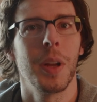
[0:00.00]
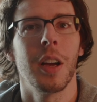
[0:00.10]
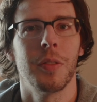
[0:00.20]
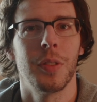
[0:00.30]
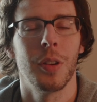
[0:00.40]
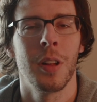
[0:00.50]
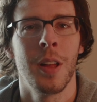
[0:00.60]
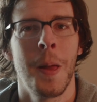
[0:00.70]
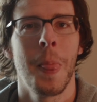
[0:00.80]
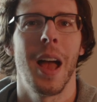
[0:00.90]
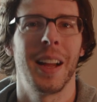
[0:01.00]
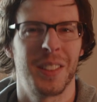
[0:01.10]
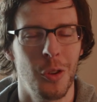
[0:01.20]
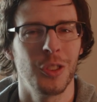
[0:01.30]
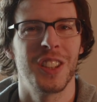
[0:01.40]
be helpful. I
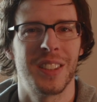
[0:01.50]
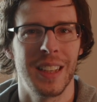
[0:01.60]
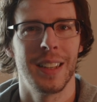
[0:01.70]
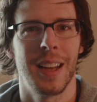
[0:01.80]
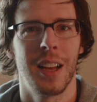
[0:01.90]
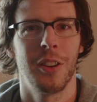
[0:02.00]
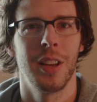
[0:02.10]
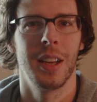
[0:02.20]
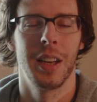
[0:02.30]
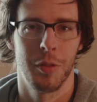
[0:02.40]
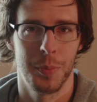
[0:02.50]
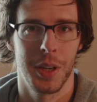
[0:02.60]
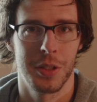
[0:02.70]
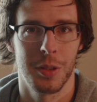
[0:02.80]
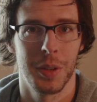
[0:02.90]
totally see it now in a different
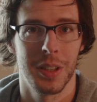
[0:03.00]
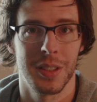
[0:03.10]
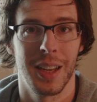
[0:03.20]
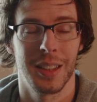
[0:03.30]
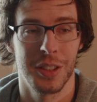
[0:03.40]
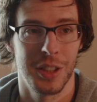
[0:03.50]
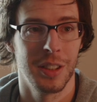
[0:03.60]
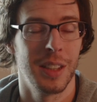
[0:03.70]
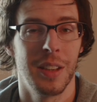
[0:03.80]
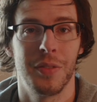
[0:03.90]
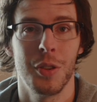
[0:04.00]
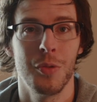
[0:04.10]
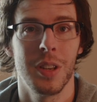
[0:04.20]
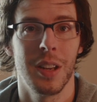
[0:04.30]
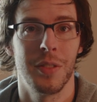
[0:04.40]
picture, because like legitimately,
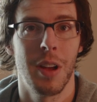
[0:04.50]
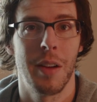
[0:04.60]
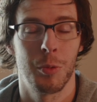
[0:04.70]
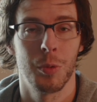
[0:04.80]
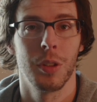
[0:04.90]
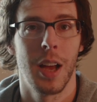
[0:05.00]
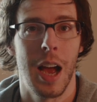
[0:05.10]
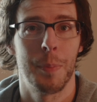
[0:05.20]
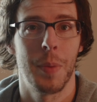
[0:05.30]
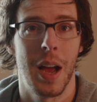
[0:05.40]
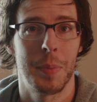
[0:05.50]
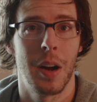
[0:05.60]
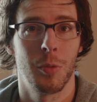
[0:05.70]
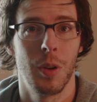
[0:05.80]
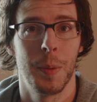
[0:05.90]
if you have a really high
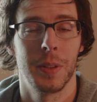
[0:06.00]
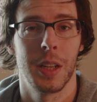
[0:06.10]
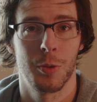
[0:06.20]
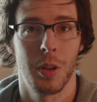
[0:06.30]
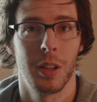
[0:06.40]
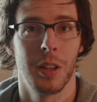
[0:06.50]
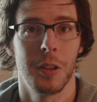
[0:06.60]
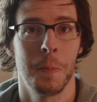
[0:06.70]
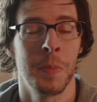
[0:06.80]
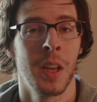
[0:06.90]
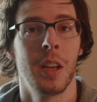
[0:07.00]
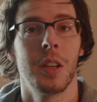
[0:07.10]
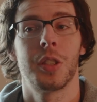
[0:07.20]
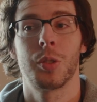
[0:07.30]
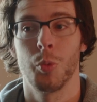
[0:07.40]
powerful weapon that's running low,
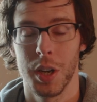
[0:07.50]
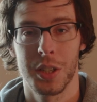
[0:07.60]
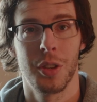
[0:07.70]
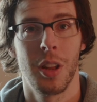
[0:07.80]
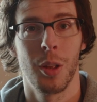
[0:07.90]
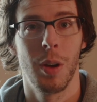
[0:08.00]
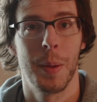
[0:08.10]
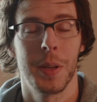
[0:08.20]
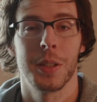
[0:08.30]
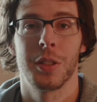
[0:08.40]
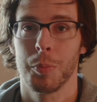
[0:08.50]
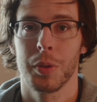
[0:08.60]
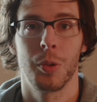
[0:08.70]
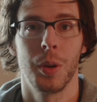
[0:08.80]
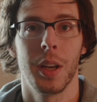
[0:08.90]
switch to another weapon
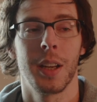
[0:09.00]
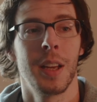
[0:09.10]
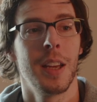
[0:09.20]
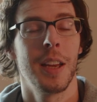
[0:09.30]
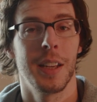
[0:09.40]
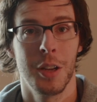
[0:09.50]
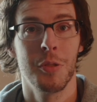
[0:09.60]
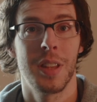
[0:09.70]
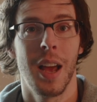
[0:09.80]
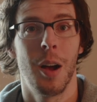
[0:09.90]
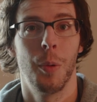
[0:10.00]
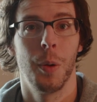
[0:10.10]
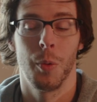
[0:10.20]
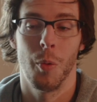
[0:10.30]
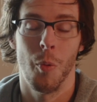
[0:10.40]
super quick, use that
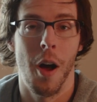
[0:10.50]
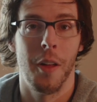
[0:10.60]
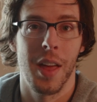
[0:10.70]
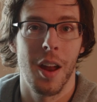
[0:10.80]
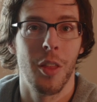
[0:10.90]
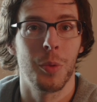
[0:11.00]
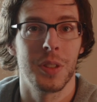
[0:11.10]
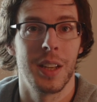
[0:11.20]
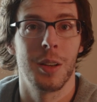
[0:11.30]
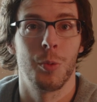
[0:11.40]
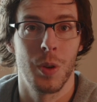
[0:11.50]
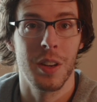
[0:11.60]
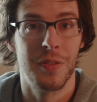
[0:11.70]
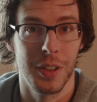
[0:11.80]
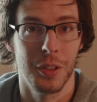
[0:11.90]
one while that other one's getting
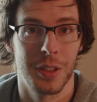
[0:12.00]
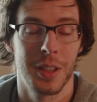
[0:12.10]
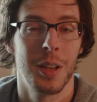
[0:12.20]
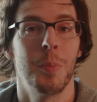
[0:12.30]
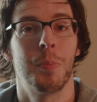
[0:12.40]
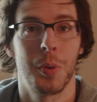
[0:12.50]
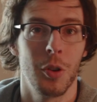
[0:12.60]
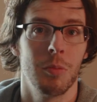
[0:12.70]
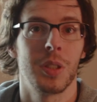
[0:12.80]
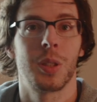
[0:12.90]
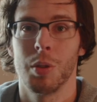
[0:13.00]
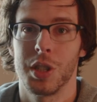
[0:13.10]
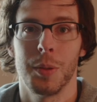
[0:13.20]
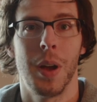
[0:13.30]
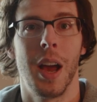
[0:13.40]
refilled, boom,
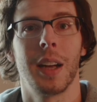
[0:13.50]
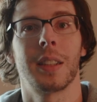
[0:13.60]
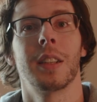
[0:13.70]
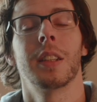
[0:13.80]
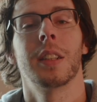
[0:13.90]
switch it back,